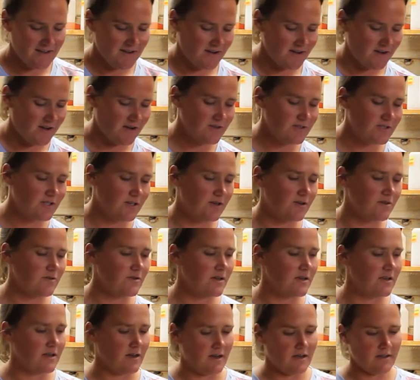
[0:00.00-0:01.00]
Also,
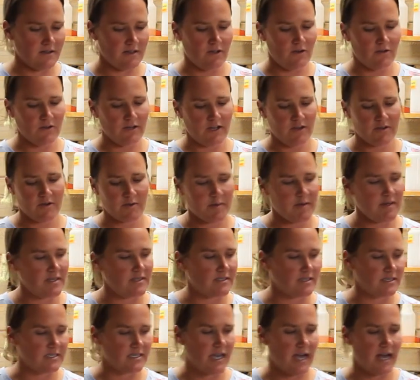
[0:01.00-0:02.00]
uh, the only other piece
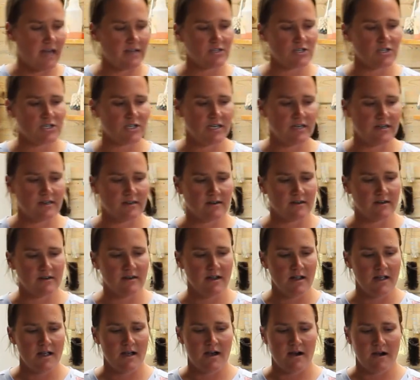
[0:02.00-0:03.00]
attached here
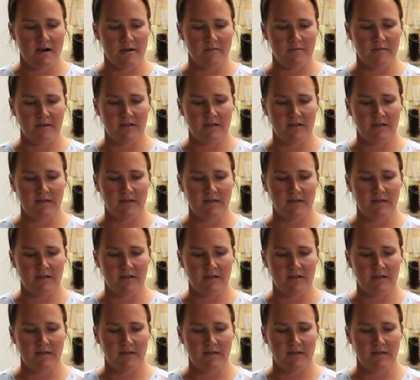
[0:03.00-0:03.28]
um,